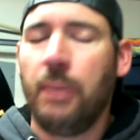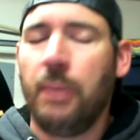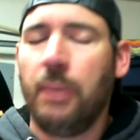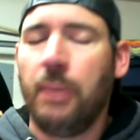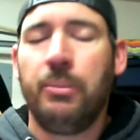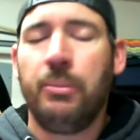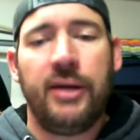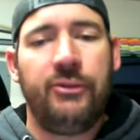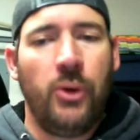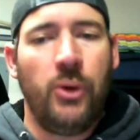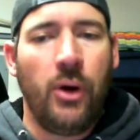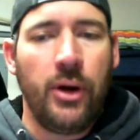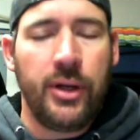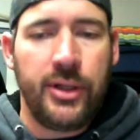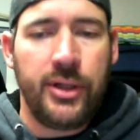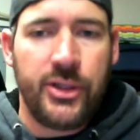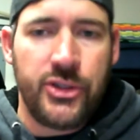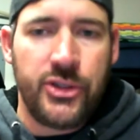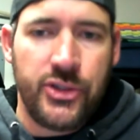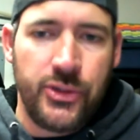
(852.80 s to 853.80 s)
But if you are
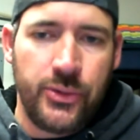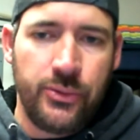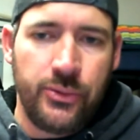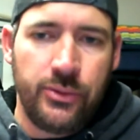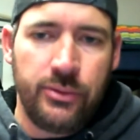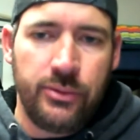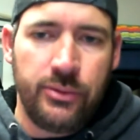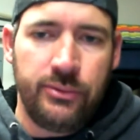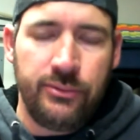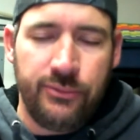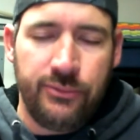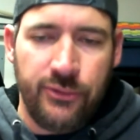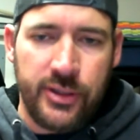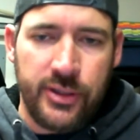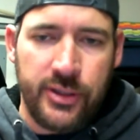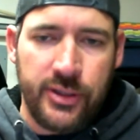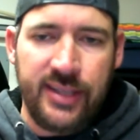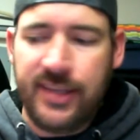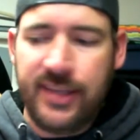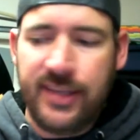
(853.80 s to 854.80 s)
going to shoot for
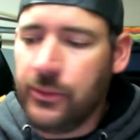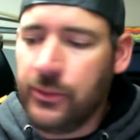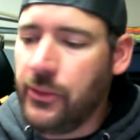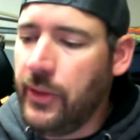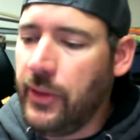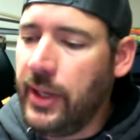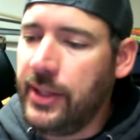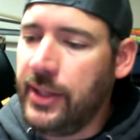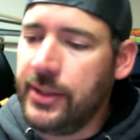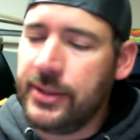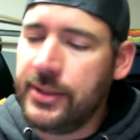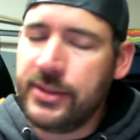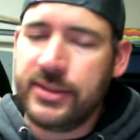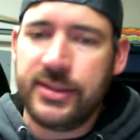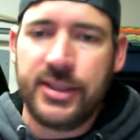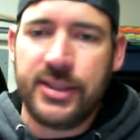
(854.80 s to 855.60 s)
detailed craters,